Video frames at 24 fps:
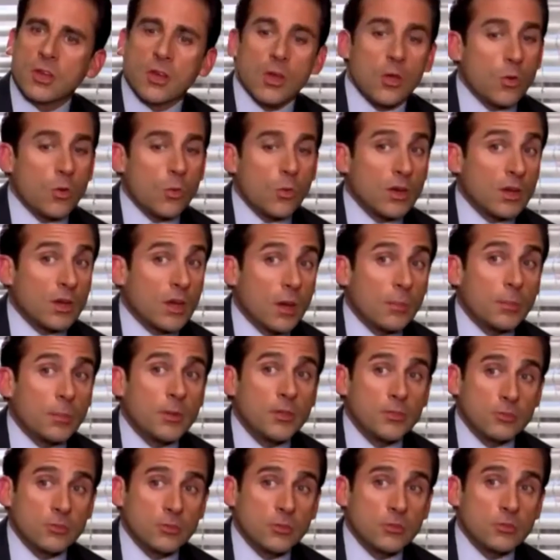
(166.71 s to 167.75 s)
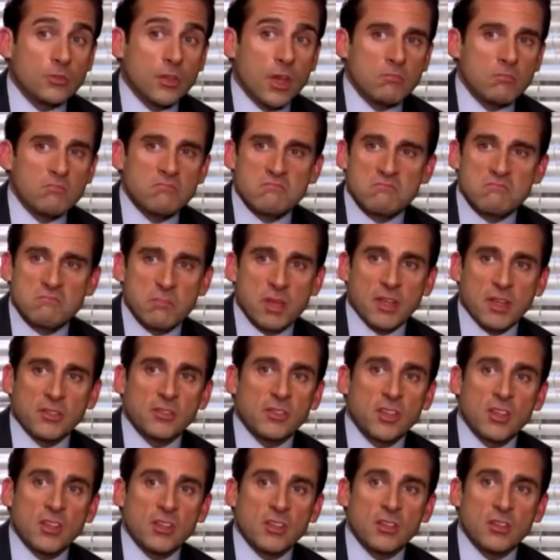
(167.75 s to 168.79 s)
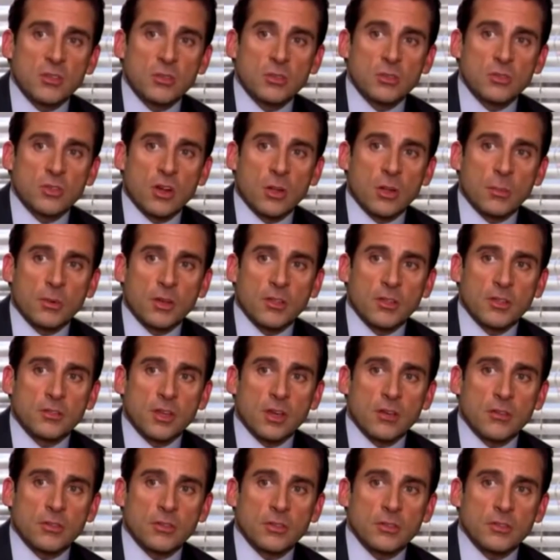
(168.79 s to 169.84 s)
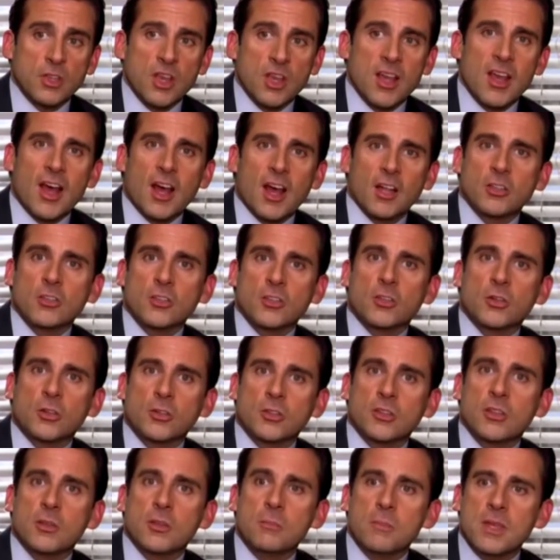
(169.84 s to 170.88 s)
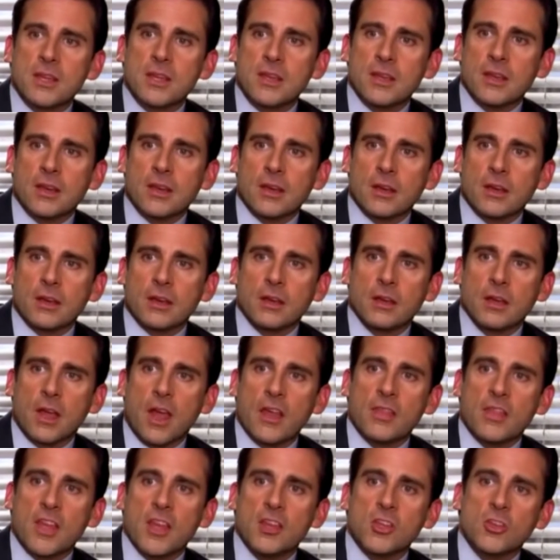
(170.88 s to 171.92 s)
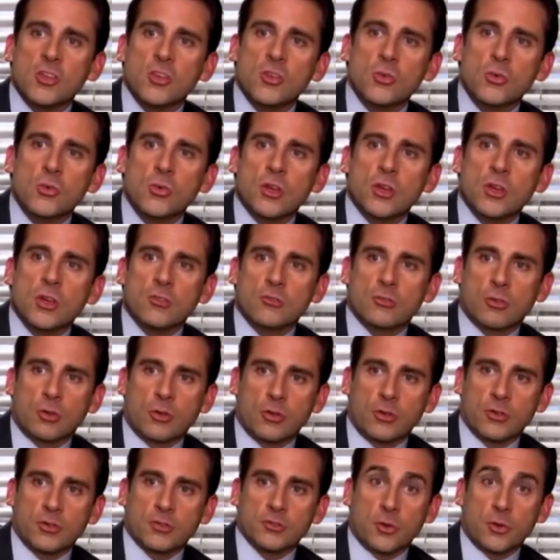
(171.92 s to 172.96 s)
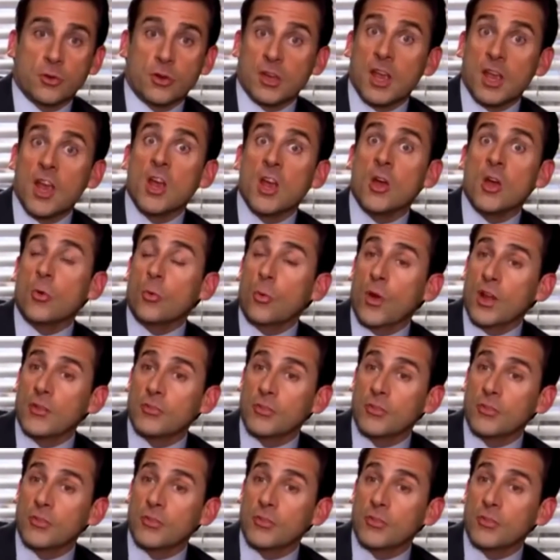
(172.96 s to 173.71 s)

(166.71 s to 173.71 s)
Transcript: Here's the thing, when a company screws up, best thing to do is call a press conference. Alert the media, and then you control the story.